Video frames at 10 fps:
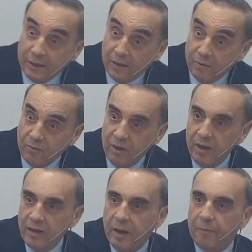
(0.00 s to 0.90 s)
We
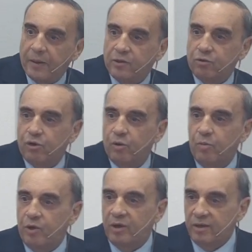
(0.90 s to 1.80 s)
then
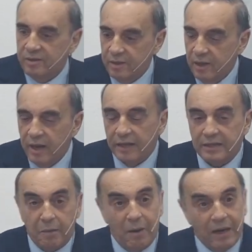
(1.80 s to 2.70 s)
began from
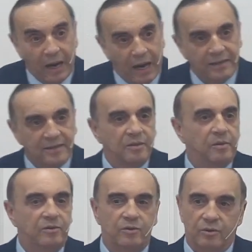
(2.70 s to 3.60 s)
2015 to
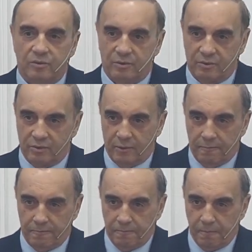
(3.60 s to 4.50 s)
work more
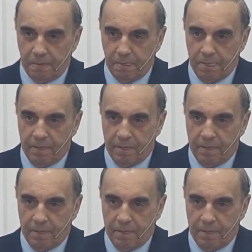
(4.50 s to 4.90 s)
on this.